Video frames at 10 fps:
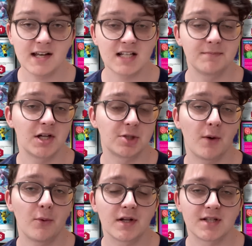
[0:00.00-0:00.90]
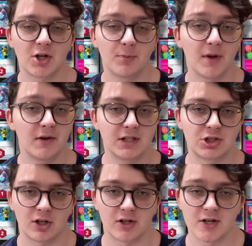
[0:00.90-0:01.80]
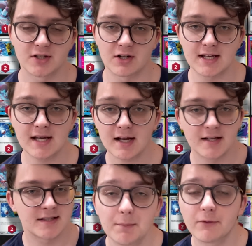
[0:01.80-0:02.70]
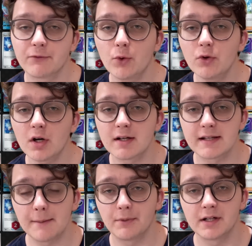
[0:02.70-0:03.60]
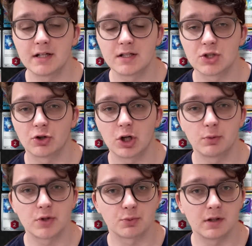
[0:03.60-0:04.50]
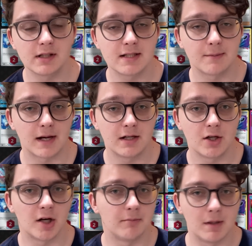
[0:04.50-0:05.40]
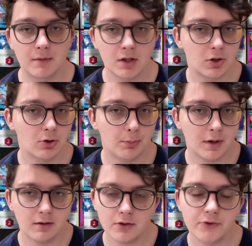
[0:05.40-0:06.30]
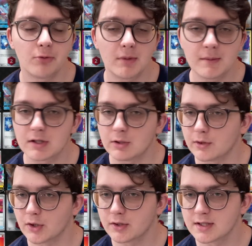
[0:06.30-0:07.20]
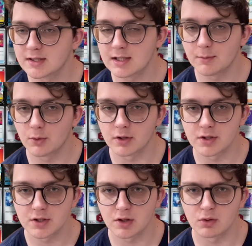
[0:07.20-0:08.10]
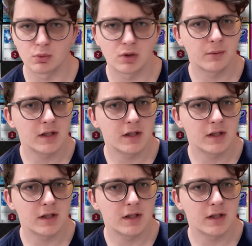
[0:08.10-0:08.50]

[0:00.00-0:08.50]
next matchup I want to talk about is Charizard EX, and before our game plan into Zard was really dependent on Mimikyu, but there's no Mimikyu in the list anymore, so what do we